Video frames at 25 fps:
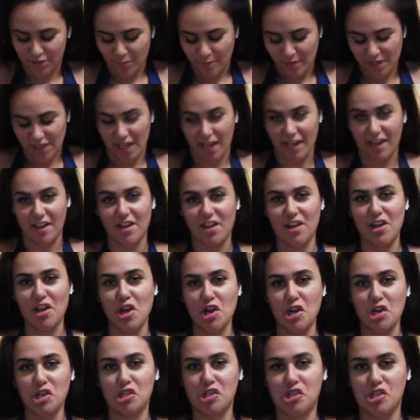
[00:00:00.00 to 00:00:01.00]
to be like
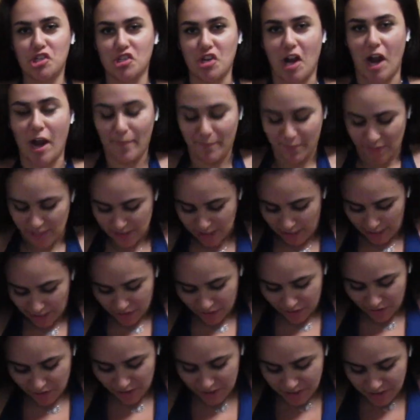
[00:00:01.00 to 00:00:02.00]
strappy
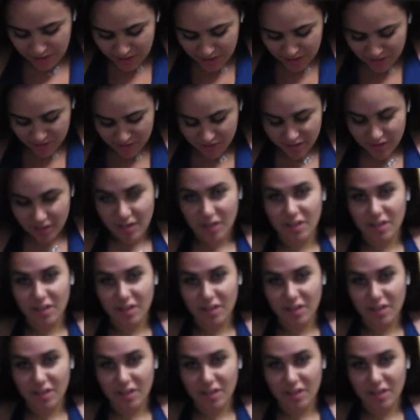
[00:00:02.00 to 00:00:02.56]
like this,